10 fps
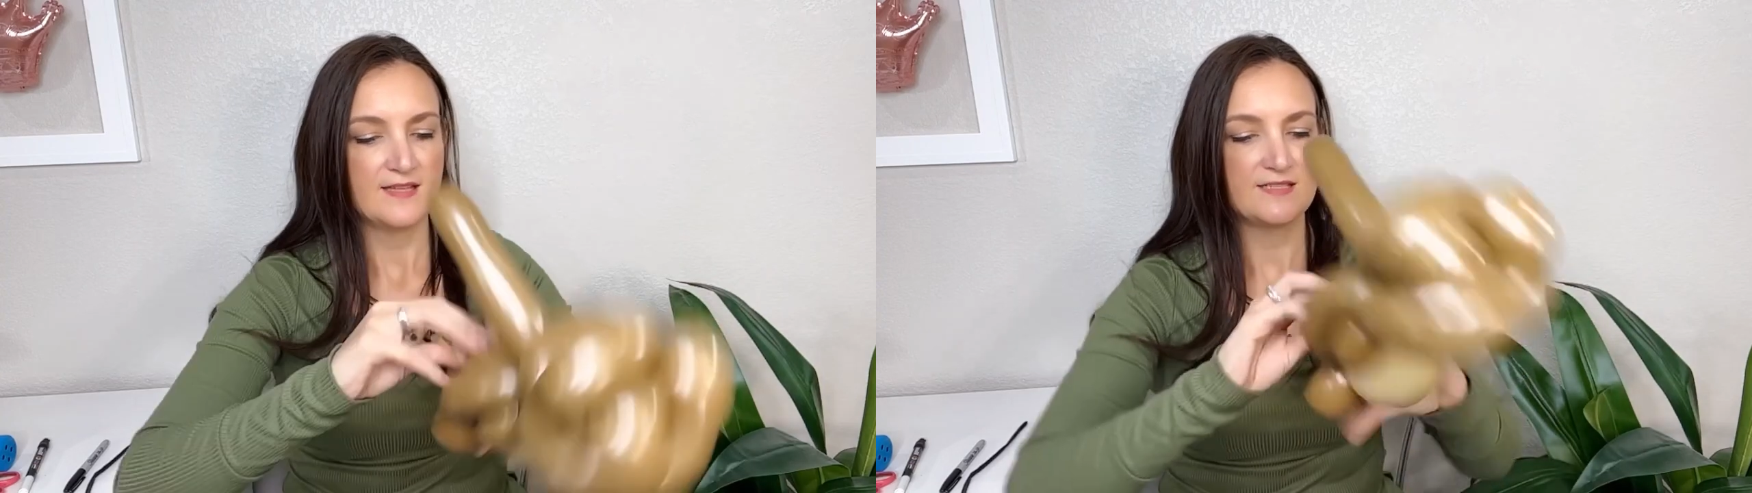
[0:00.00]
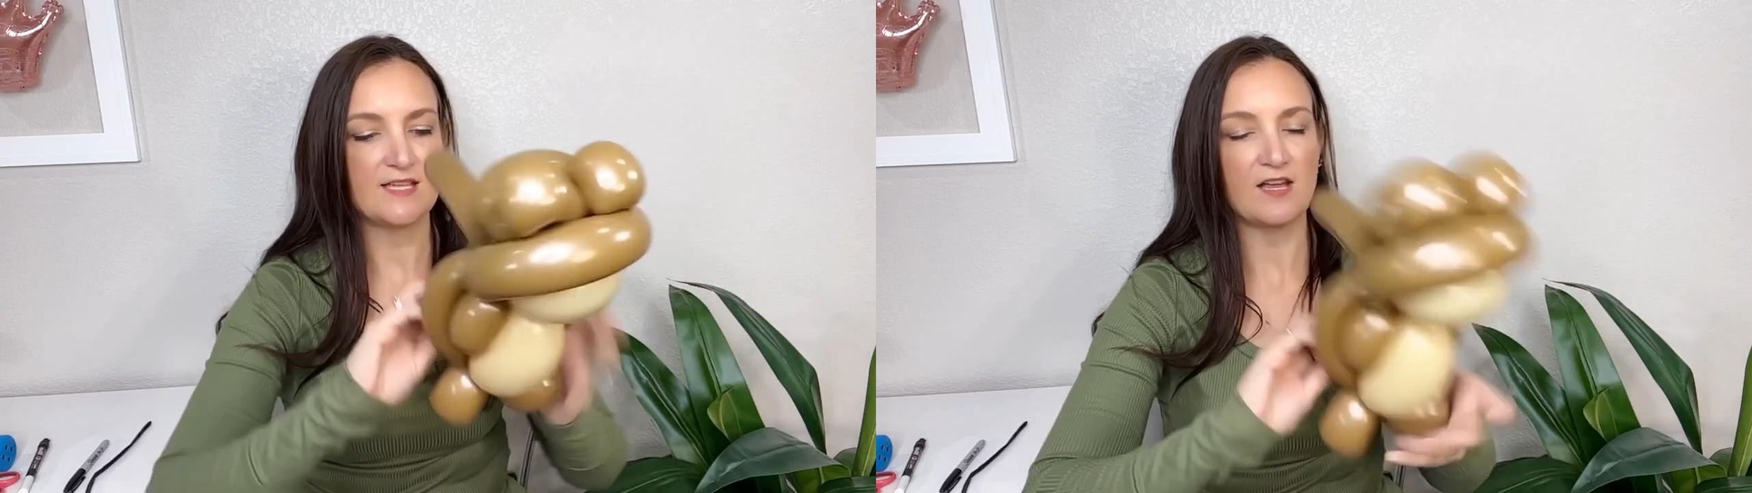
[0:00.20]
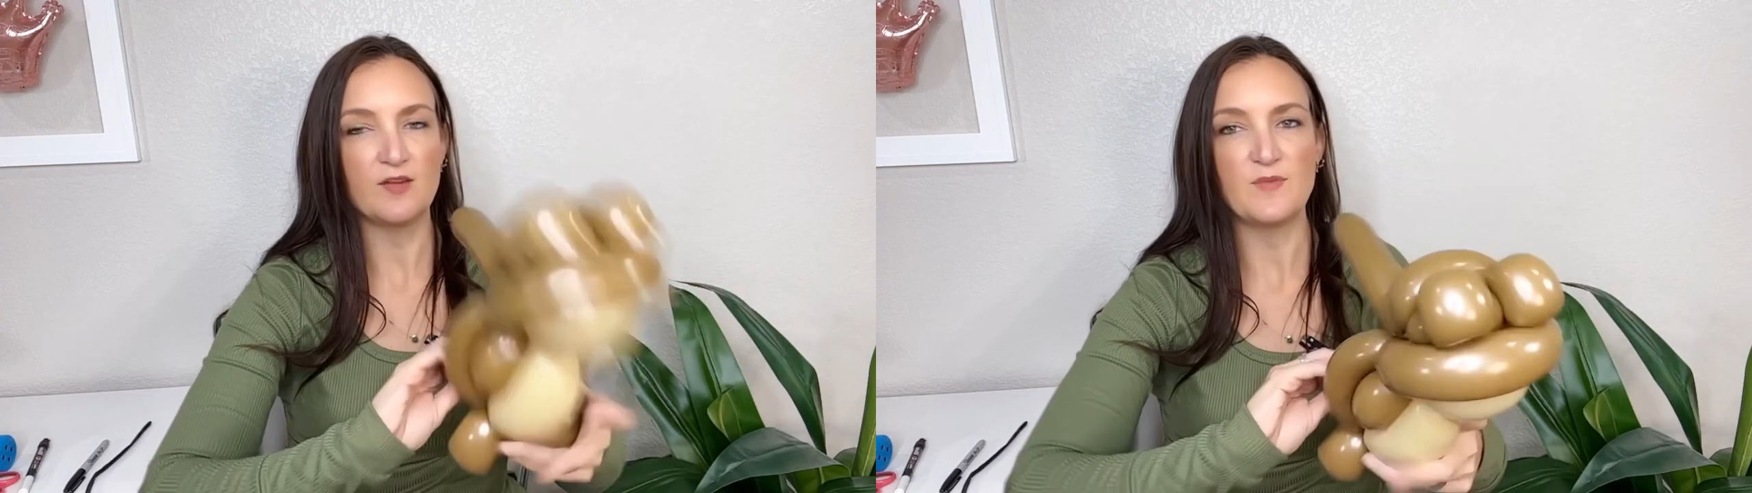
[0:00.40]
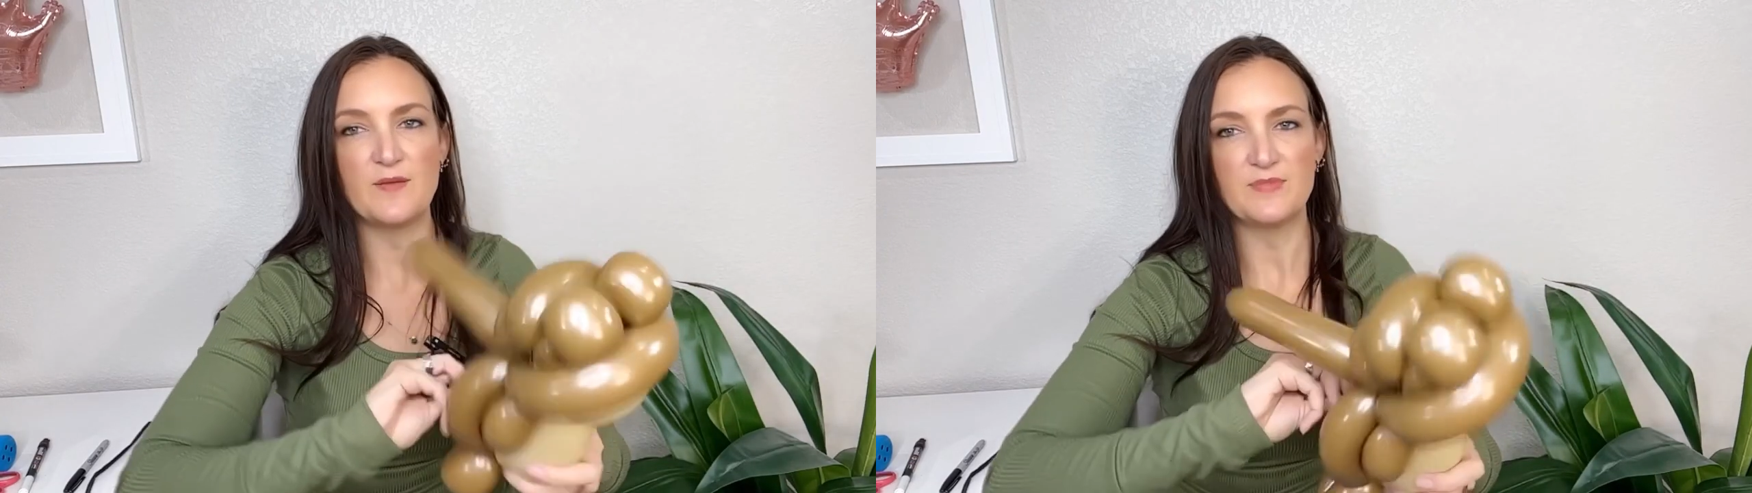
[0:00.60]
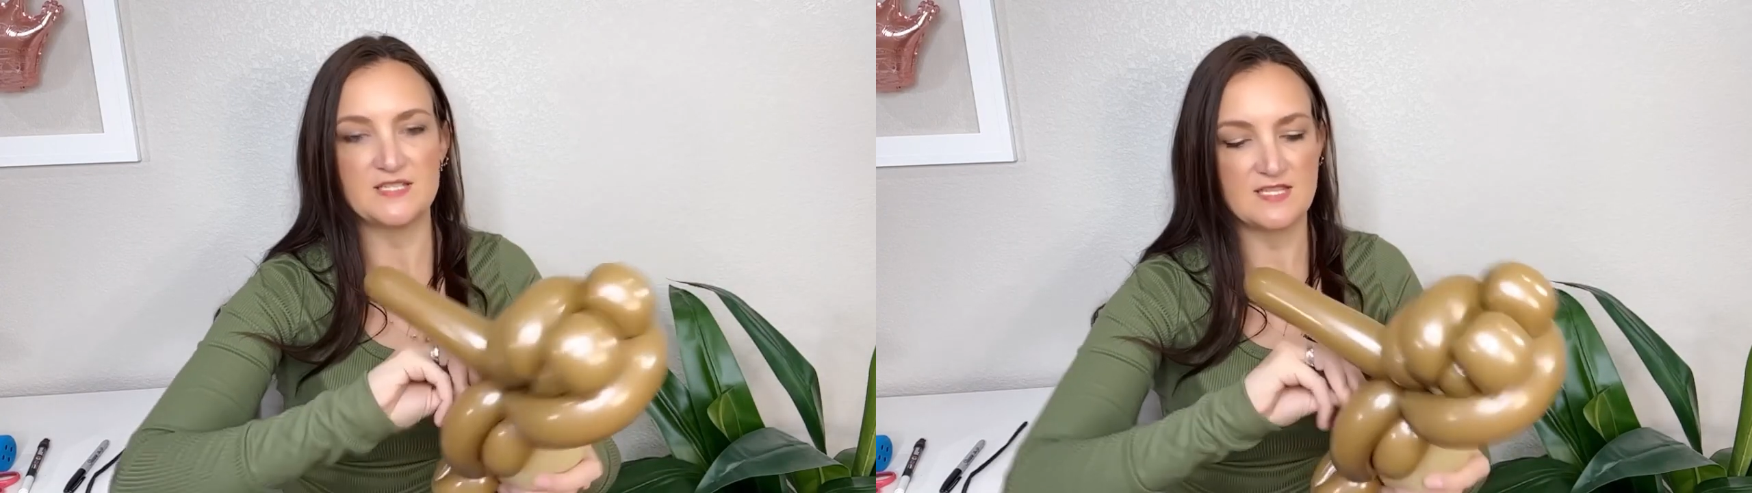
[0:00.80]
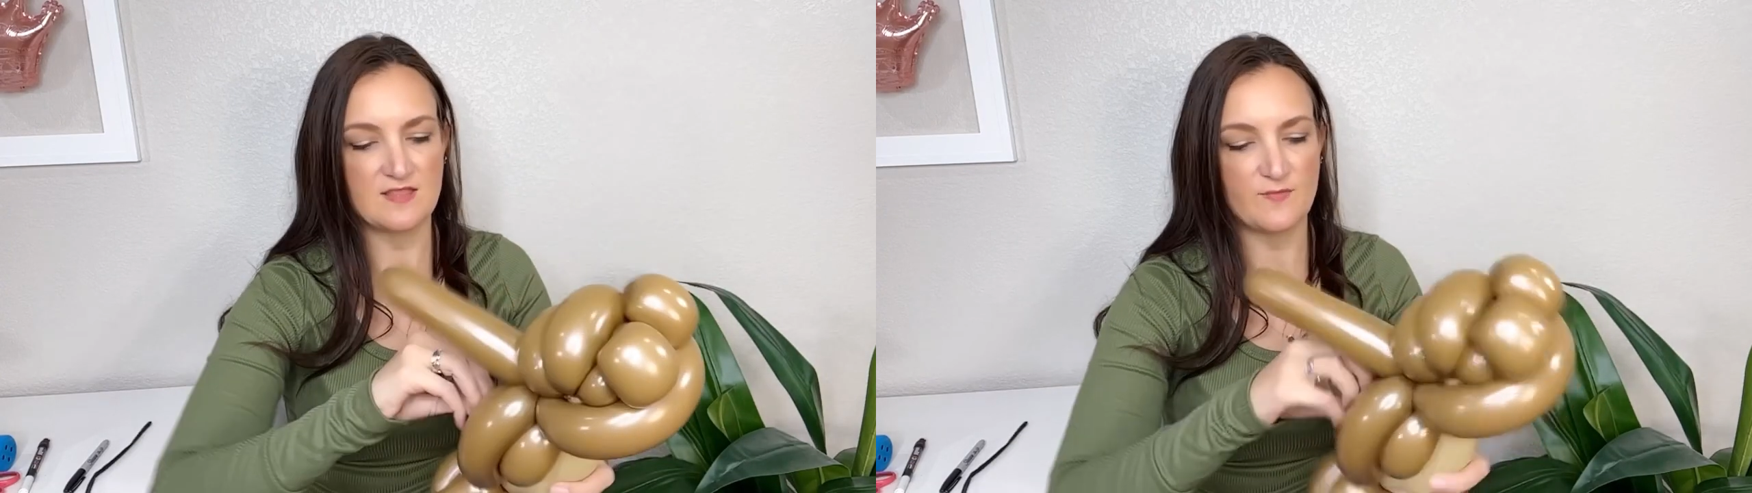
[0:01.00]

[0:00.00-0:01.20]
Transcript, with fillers: Tuck them up into the